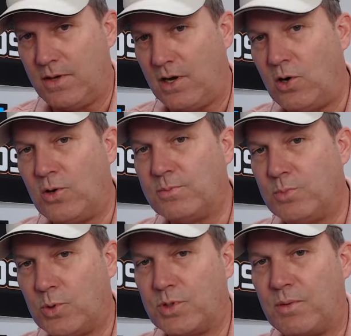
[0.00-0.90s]

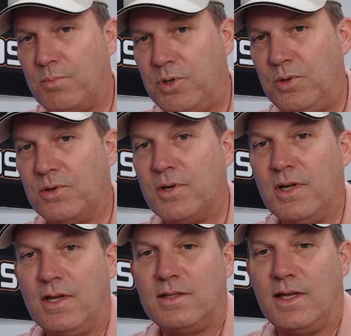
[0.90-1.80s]
onboard computer
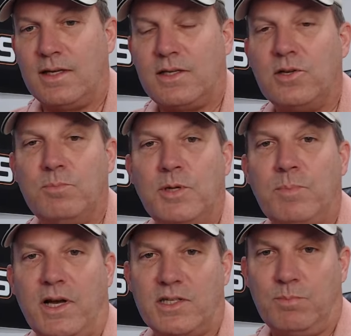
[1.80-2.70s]
that could be
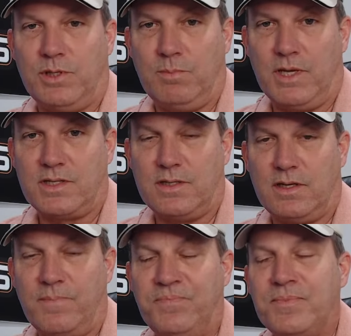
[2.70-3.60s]
possibly messed
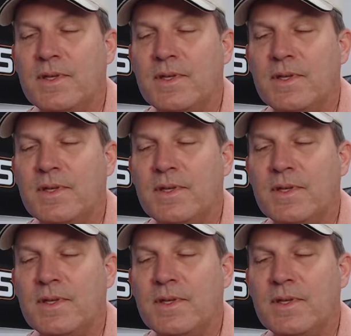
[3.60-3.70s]
up.